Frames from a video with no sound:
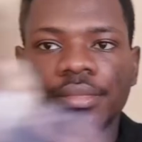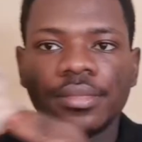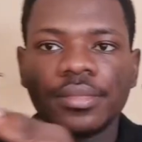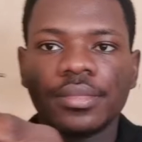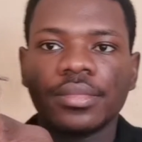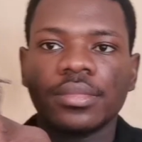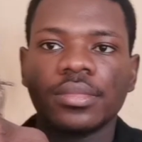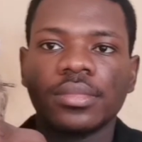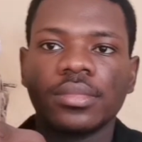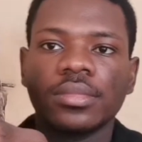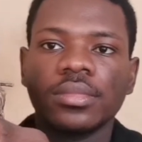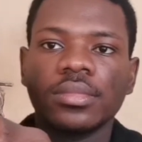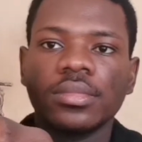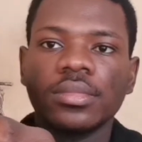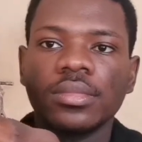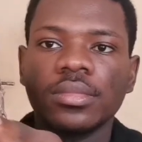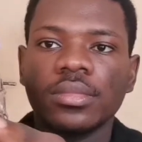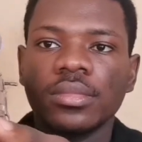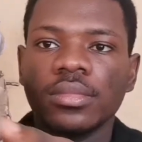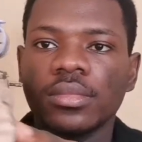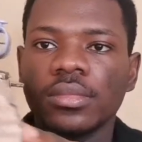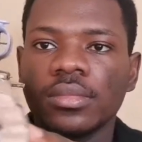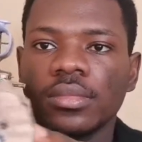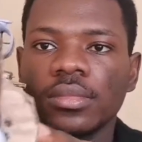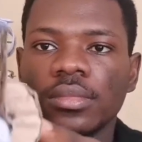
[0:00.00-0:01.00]

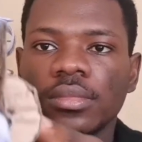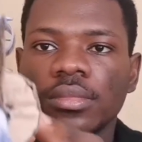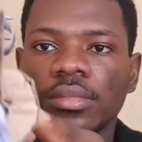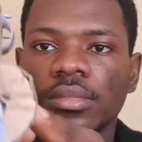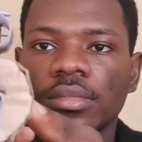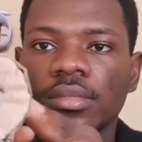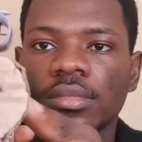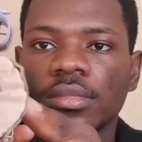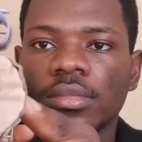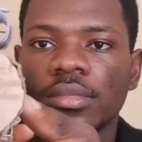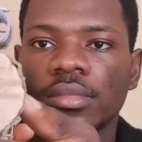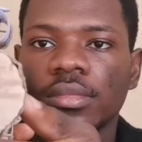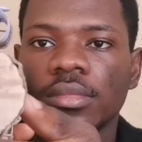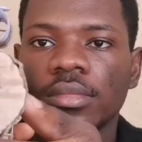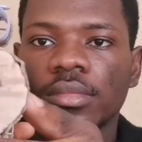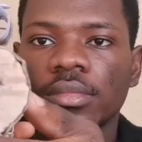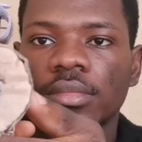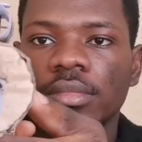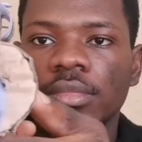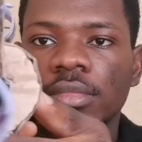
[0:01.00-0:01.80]
(silence)